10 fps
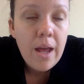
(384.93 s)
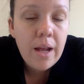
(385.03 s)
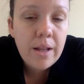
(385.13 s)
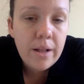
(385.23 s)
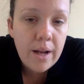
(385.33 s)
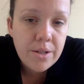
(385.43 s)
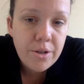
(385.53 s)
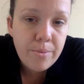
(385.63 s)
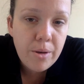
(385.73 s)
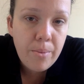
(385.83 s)
in the
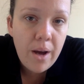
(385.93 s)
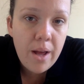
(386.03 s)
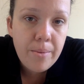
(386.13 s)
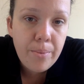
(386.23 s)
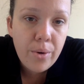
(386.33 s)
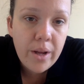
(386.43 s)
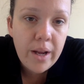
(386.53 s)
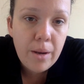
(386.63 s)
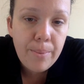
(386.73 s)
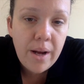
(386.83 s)
classroom you might put it
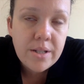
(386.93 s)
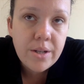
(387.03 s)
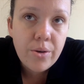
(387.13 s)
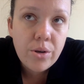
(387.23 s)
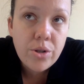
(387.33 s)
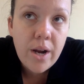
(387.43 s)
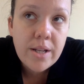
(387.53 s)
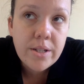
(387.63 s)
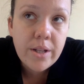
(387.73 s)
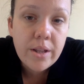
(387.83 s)
in a basket or a tray
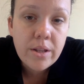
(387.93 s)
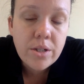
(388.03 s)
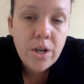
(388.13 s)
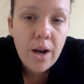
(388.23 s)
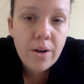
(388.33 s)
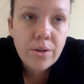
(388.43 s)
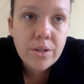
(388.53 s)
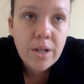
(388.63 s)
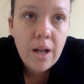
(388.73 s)
so that the child